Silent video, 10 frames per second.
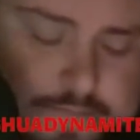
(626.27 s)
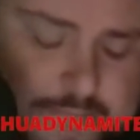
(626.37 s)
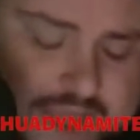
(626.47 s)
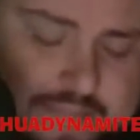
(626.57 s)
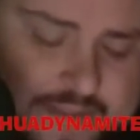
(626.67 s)

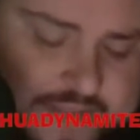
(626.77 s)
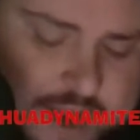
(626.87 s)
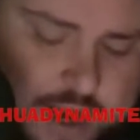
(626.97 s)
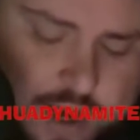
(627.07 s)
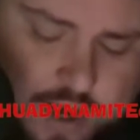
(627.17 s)
Maybe
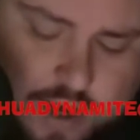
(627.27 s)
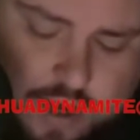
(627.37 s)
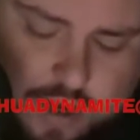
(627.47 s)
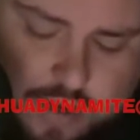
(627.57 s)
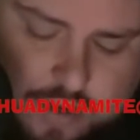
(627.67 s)
they
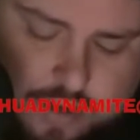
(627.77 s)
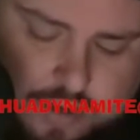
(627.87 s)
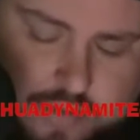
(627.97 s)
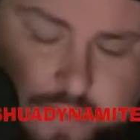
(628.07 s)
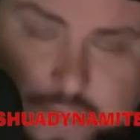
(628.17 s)

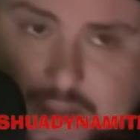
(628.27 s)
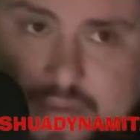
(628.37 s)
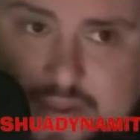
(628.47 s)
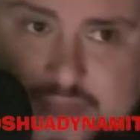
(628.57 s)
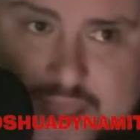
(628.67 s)

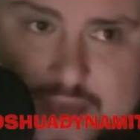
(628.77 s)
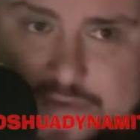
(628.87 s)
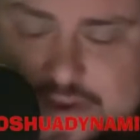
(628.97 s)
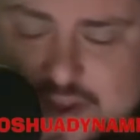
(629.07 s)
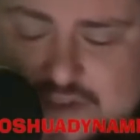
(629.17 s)

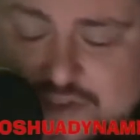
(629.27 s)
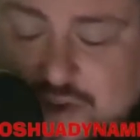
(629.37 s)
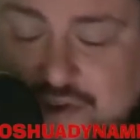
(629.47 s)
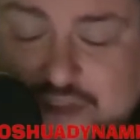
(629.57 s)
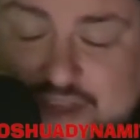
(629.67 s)
haven't done
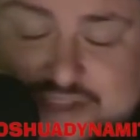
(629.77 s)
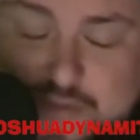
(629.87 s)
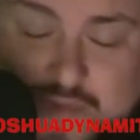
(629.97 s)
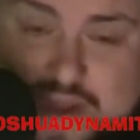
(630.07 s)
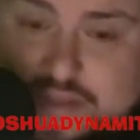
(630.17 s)
certain things
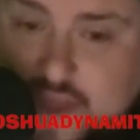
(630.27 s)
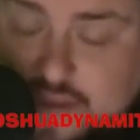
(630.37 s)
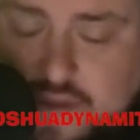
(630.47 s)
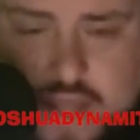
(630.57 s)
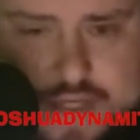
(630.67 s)
that we
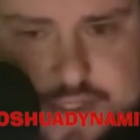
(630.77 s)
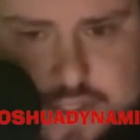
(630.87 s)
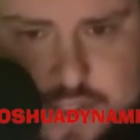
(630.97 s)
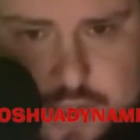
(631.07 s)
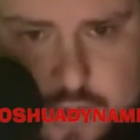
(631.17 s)
think that they
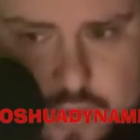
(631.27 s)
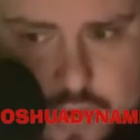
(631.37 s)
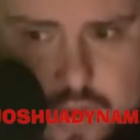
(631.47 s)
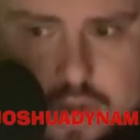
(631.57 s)
should do.